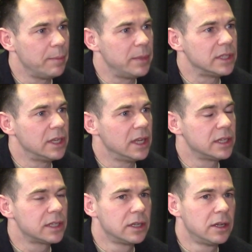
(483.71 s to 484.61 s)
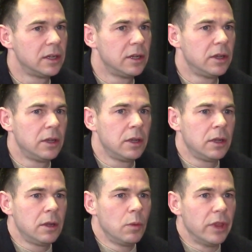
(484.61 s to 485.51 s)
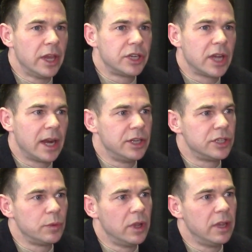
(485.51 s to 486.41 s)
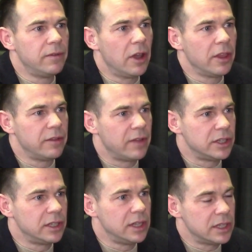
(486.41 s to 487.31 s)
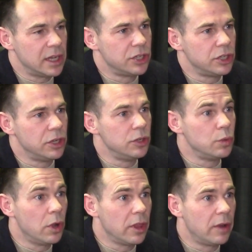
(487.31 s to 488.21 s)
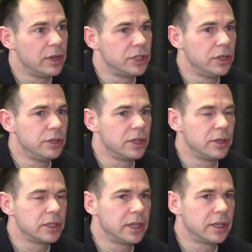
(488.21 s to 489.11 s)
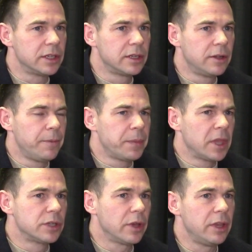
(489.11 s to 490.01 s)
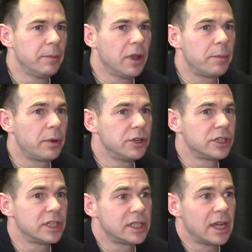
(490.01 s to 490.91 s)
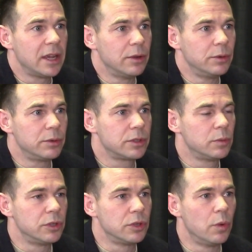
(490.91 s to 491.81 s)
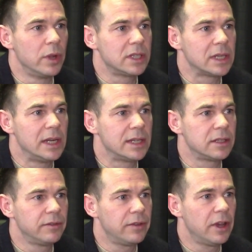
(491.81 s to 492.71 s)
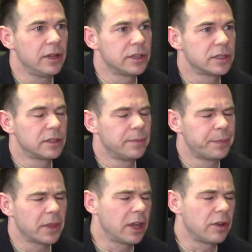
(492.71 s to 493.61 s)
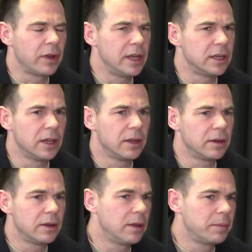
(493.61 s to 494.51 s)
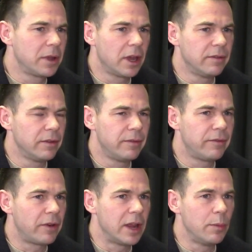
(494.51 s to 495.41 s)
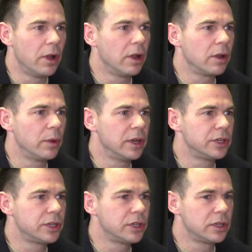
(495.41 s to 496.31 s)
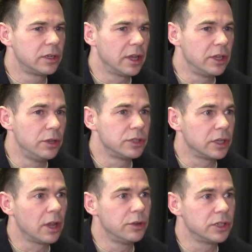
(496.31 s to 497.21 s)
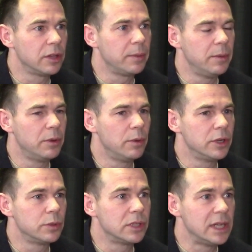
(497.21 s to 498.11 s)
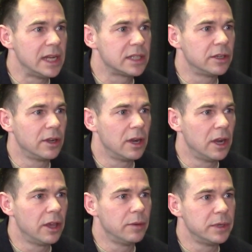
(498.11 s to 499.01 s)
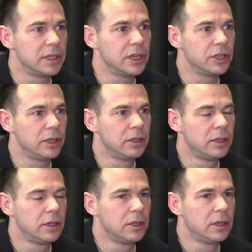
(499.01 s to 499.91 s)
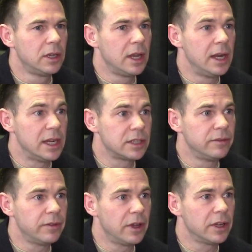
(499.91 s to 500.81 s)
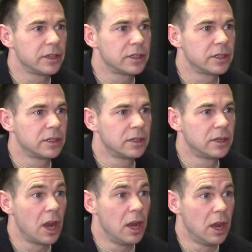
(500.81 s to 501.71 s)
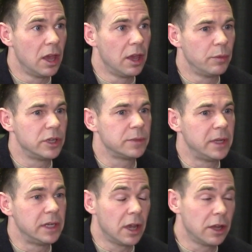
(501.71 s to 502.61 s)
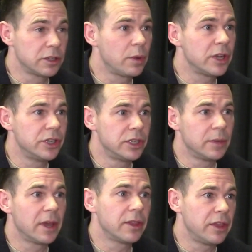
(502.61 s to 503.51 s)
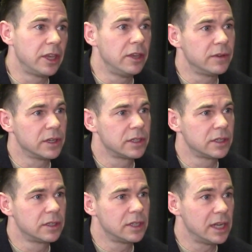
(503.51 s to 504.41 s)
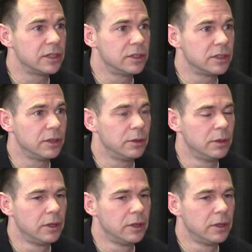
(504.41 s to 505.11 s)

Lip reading: business, what they're challenged with, are they facing these issues, what are their issues, those things. So I think my approach to sales was always to listen first. I created a kind of a framework which I used to coach other people, which was listen, learn, position. Listen first, learn, which means ask questions about the thing you've just listened to,